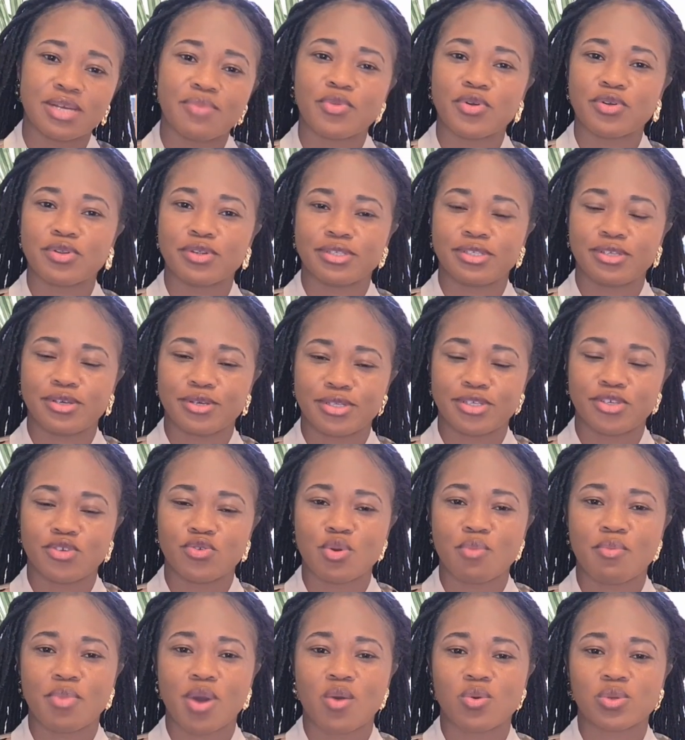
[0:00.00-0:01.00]
I'm going to talk to
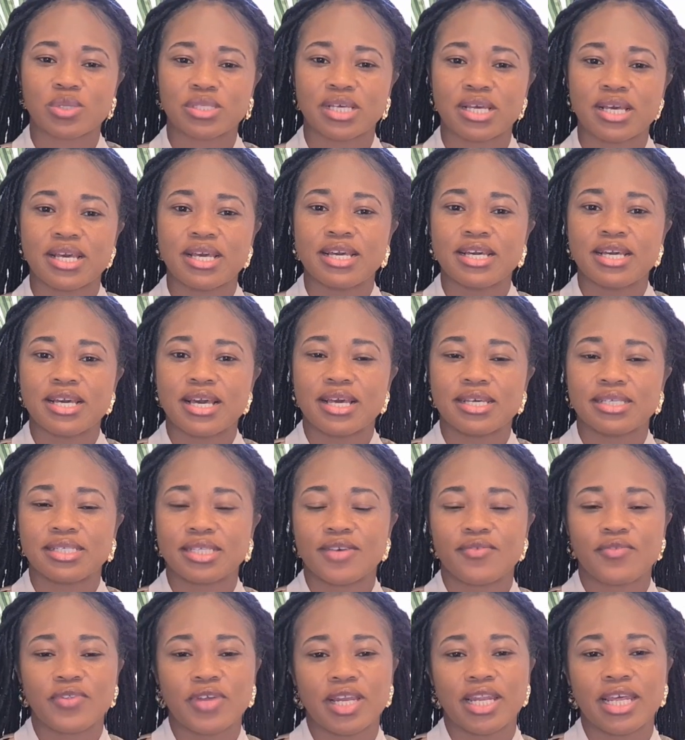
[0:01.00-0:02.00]
you about is
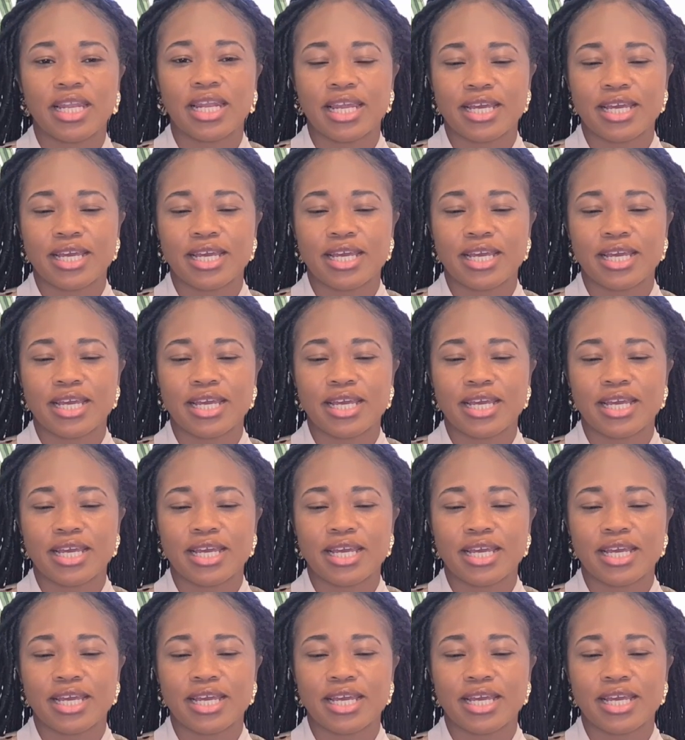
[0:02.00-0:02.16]
definitely